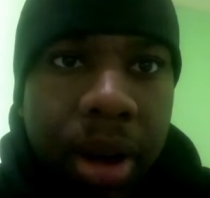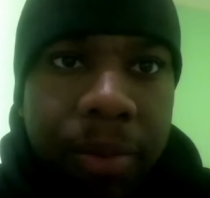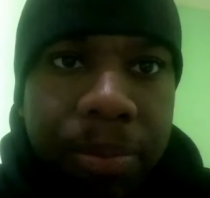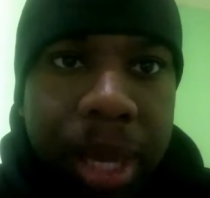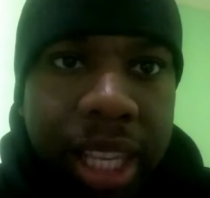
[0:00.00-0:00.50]

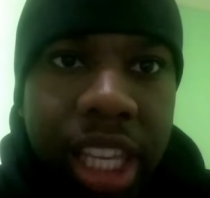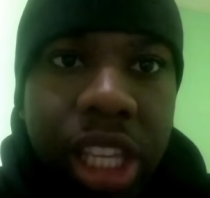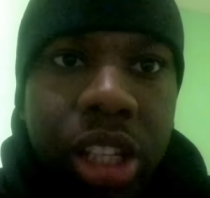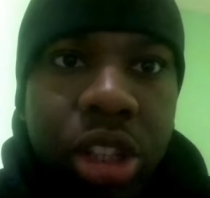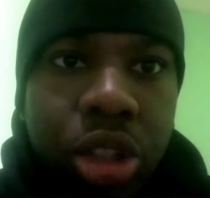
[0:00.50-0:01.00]

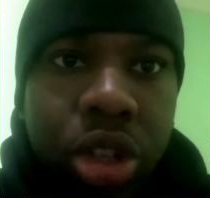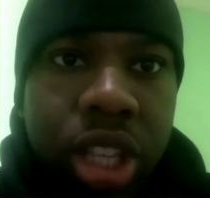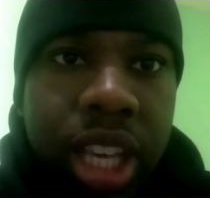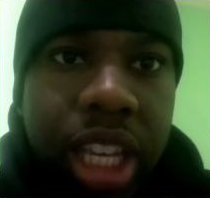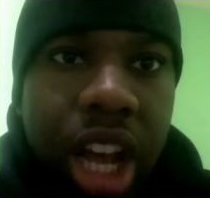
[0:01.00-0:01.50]
Mickey
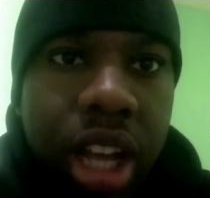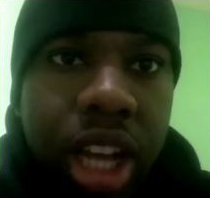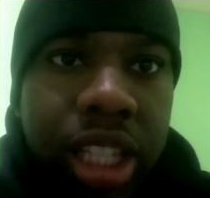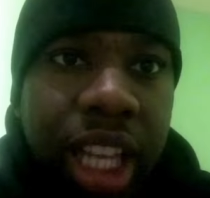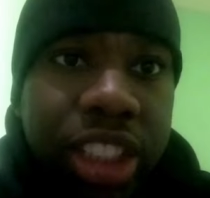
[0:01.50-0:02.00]
and
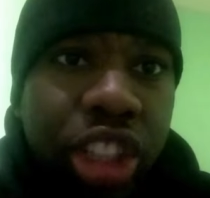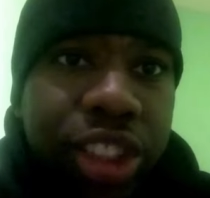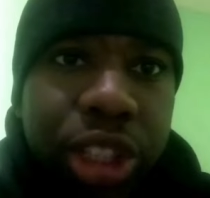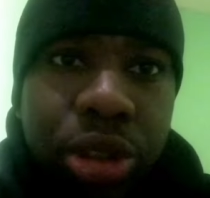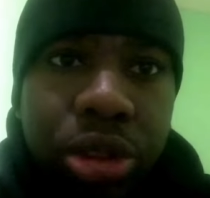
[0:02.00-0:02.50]
Alexa are
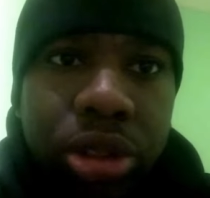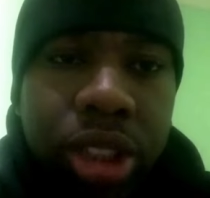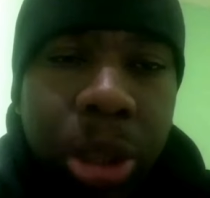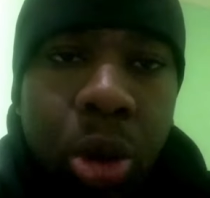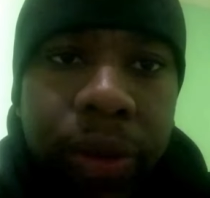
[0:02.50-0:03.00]
still
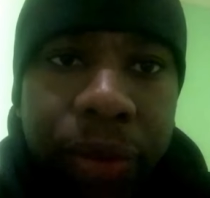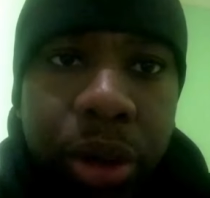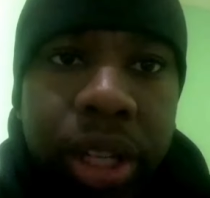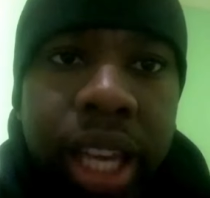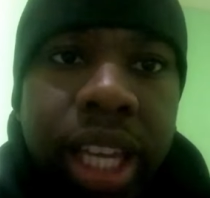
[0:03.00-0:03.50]
somewhat
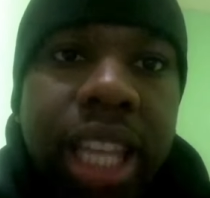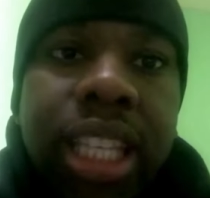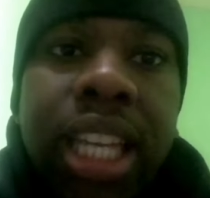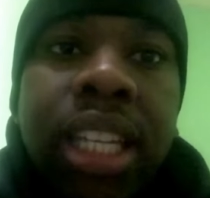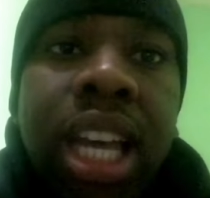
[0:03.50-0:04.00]
feuding, and
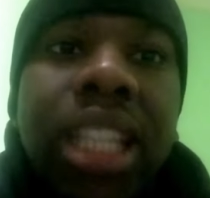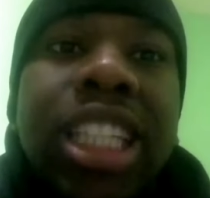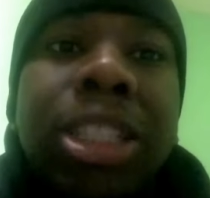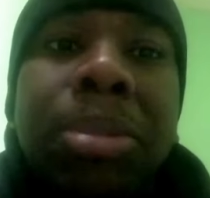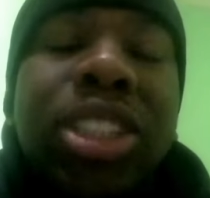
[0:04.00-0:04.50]
then
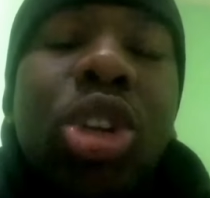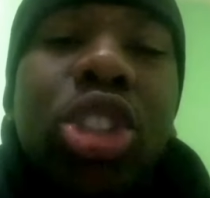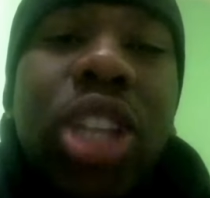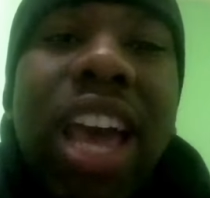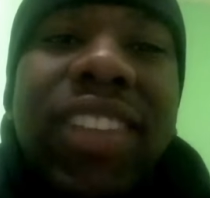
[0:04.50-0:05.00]
Alexa Bliss
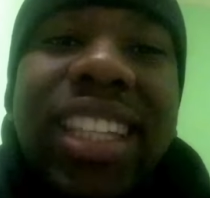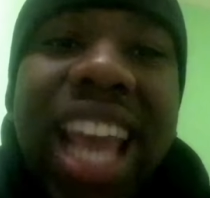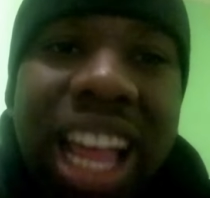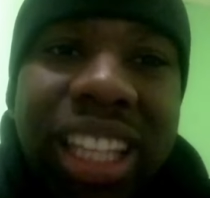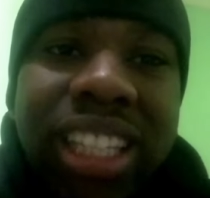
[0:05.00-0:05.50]
also had
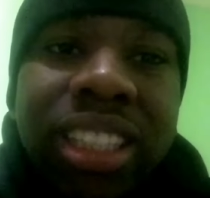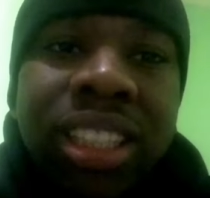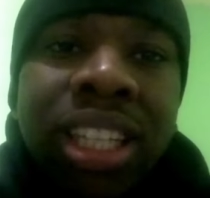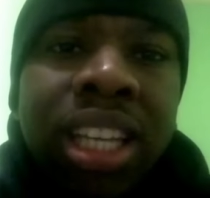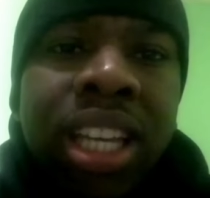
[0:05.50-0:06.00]
Natalya.
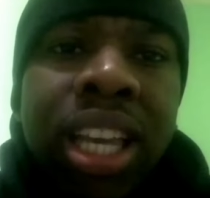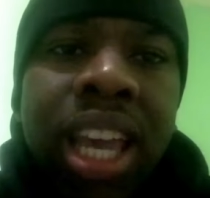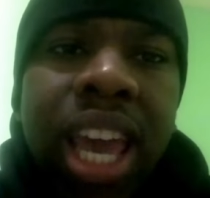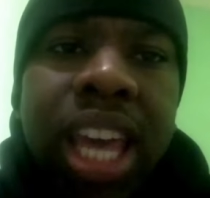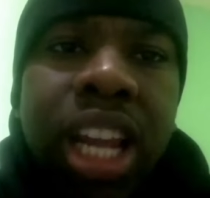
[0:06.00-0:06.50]

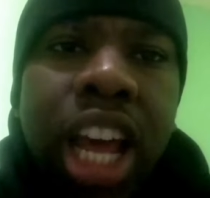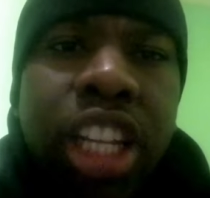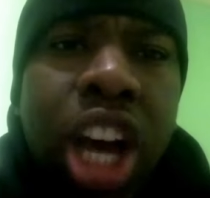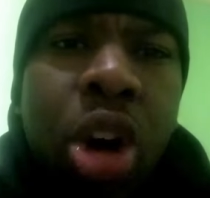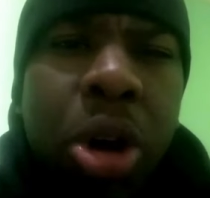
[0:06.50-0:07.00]
And I
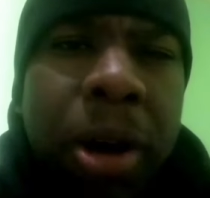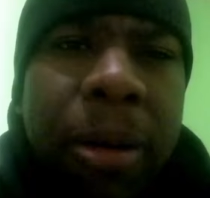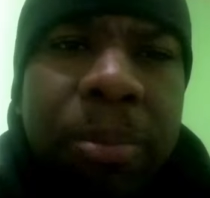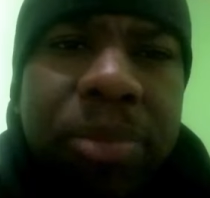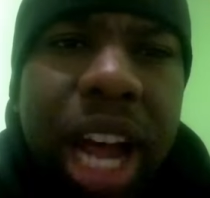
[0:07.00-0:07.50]
know,
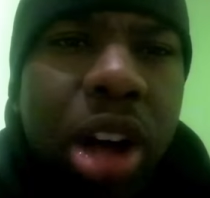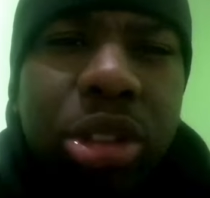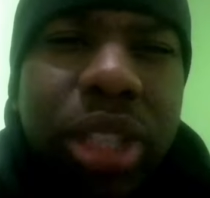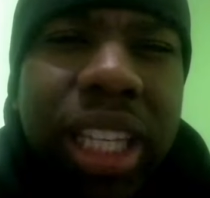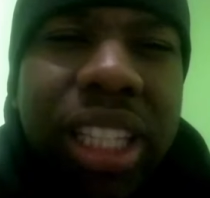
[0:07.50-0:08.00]
I
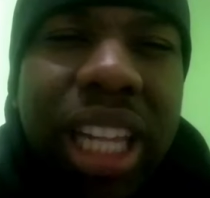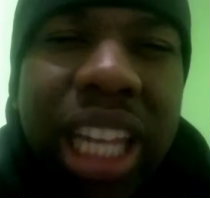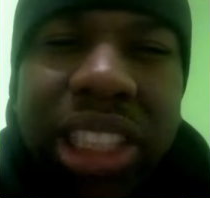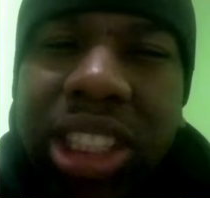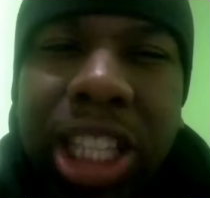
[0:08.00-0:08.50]
don't think
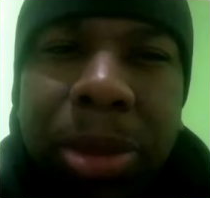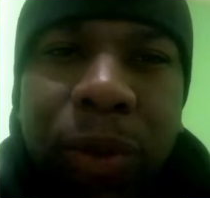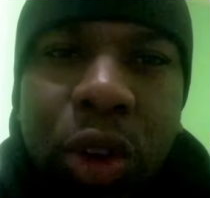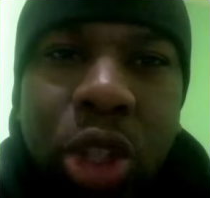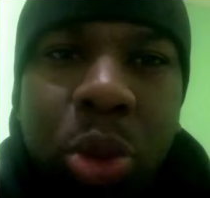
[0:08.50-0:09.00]
Alexa's going to be
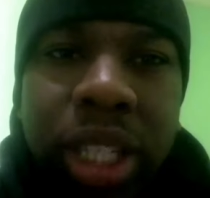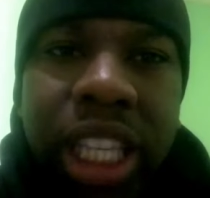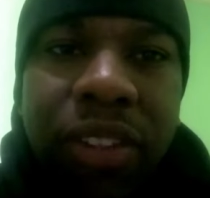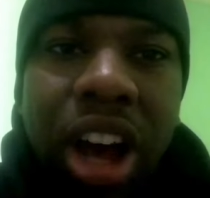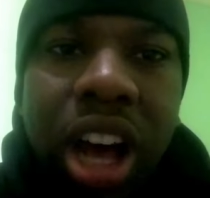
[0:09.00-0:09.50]
the first one to
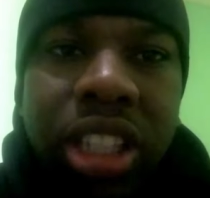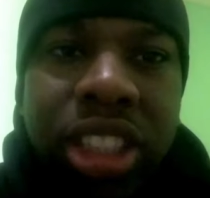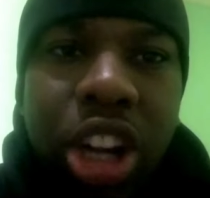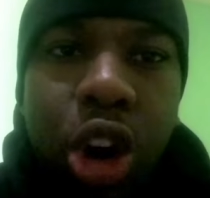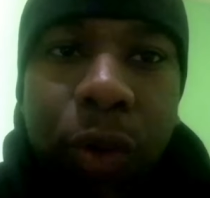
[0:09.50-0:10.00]
give
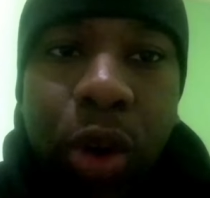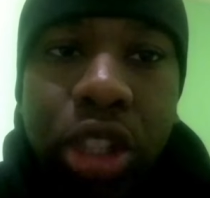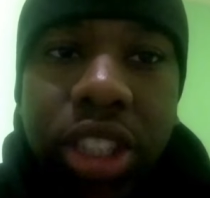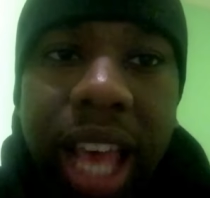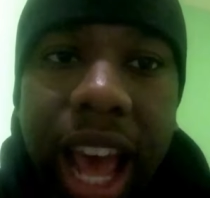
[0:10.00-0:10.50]
Asuka her
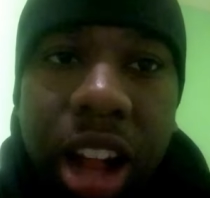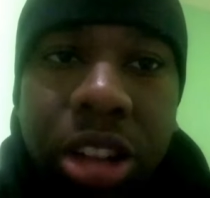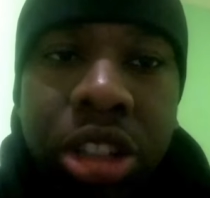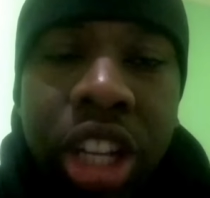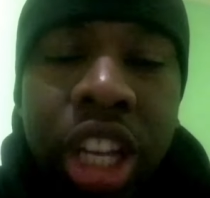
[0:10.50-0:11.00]
first
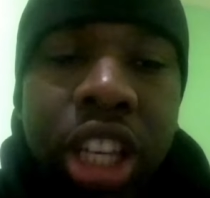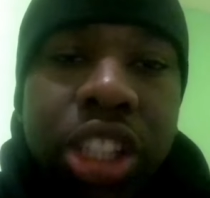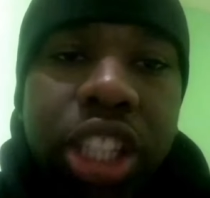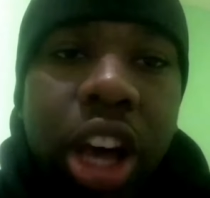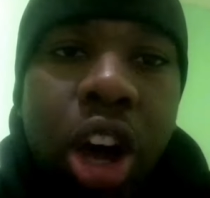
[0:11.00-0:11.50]
L.
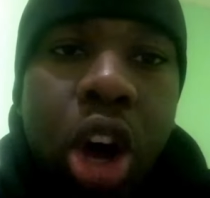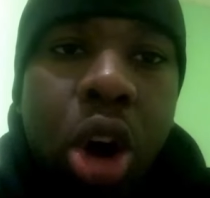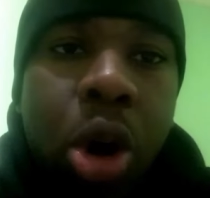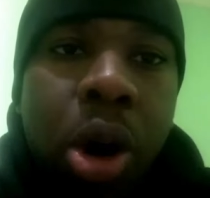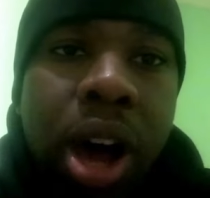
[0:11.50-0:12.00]

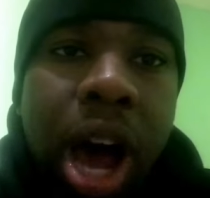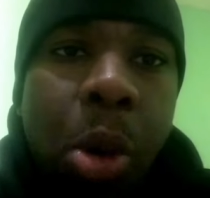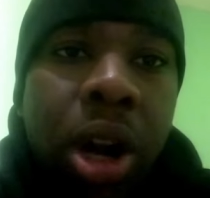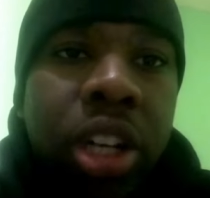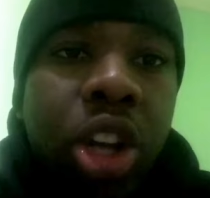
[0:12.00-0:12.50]
So I
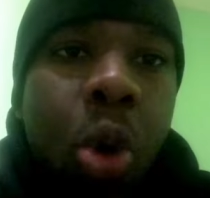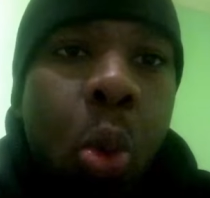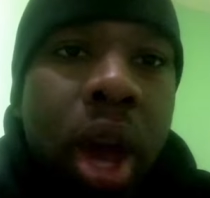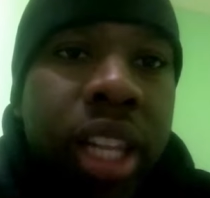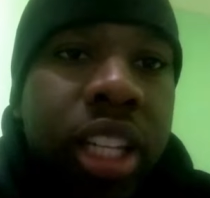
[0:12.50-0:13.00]
want to know
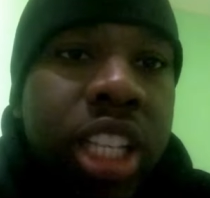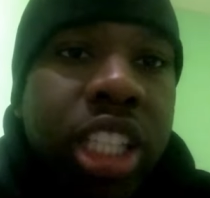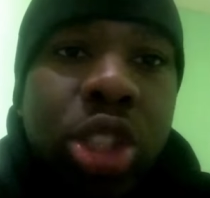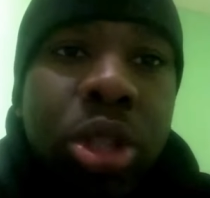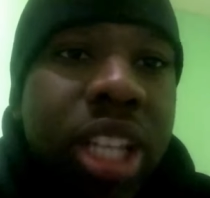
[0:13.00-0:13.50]
when, because
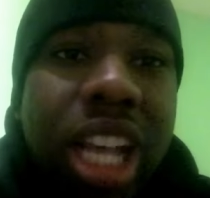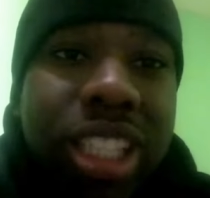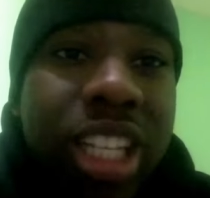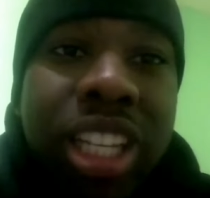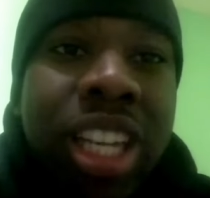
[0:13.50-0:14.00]
as soon as
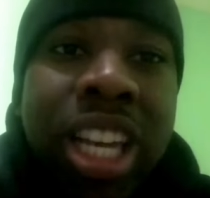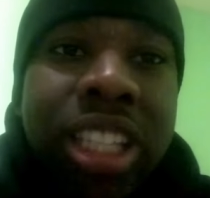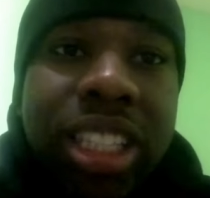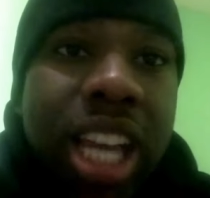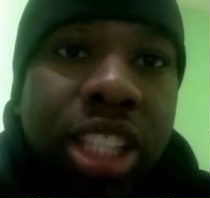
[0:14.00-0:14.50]
Asuka
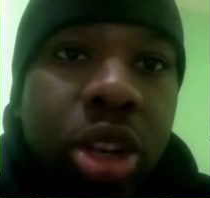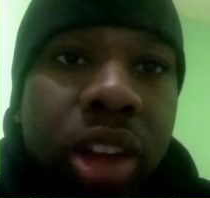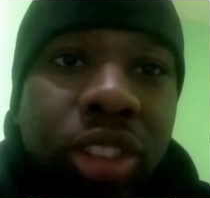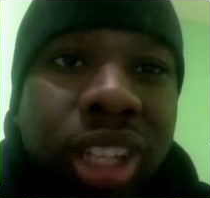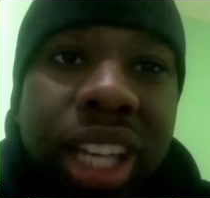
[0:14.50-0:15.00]
decides to go
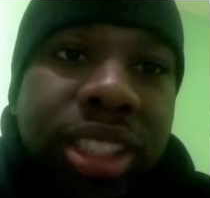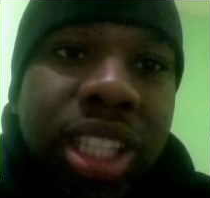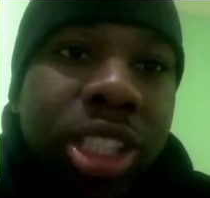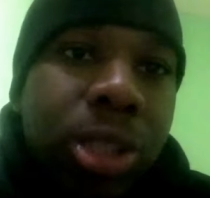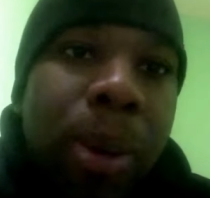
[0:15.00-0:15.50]
after
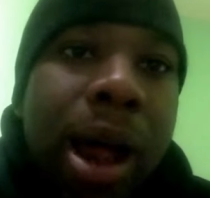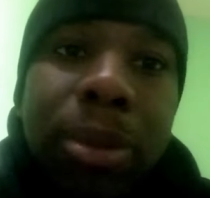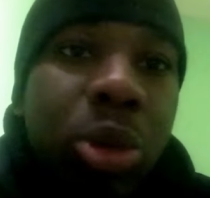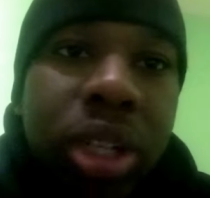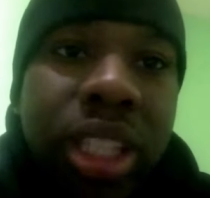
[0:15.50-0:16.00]
Alexa, she's
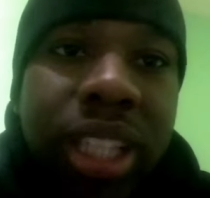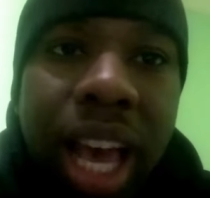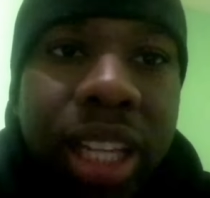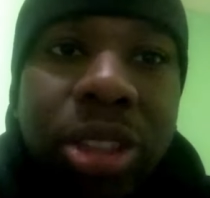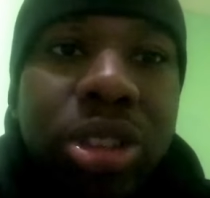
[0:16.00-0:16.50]
probably winning the
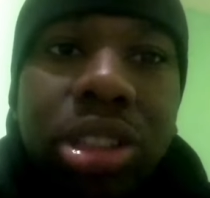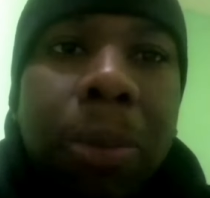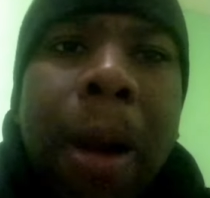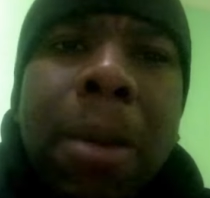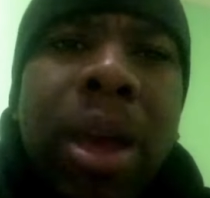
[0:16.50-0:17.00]
title. So they
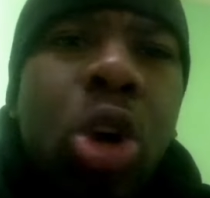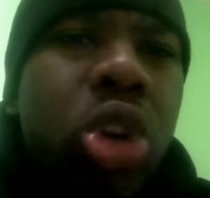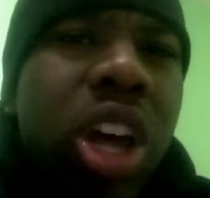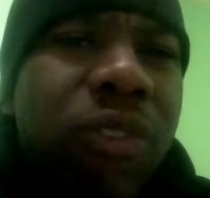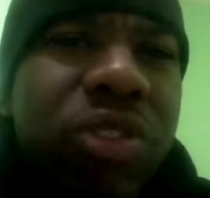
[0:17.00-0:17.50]
probably might hold
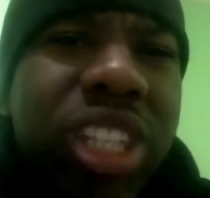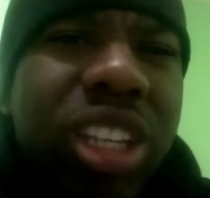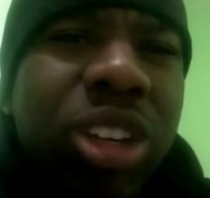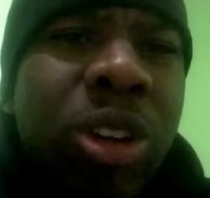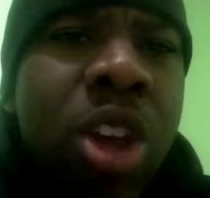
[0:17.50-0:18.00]
off
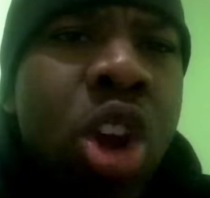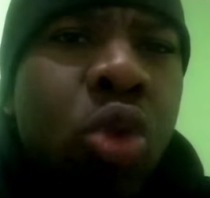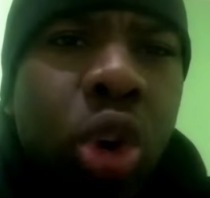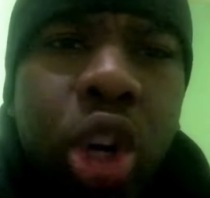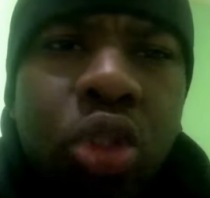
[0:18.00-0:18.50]
until
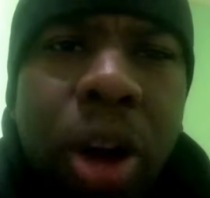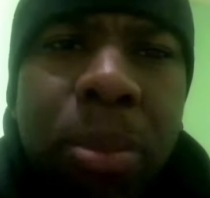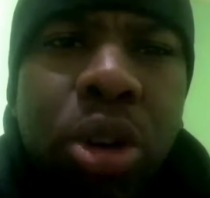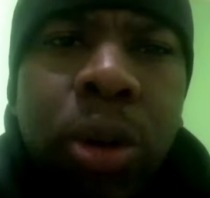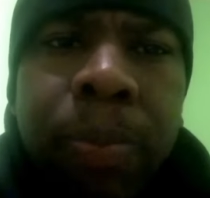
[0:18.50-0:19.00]
Royal
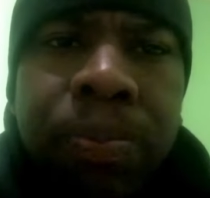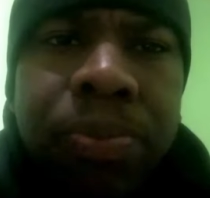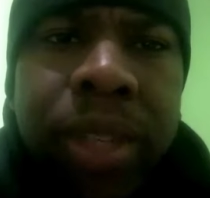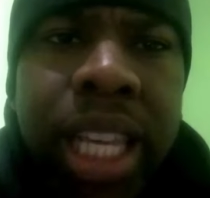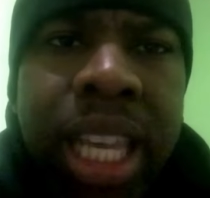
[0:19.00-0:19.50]
Rumble.
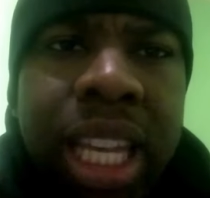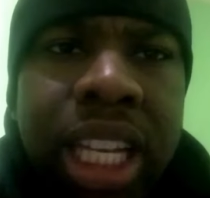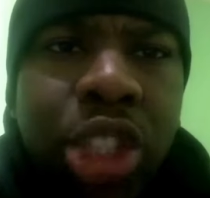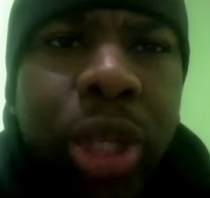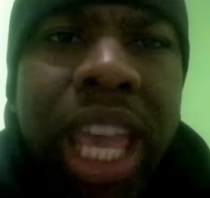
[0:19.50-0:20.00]

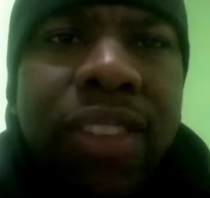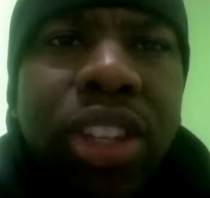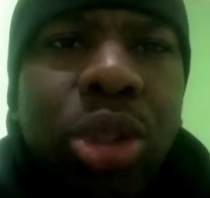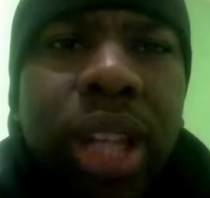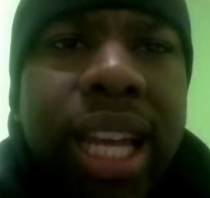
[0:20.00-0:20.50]
Because you can't even do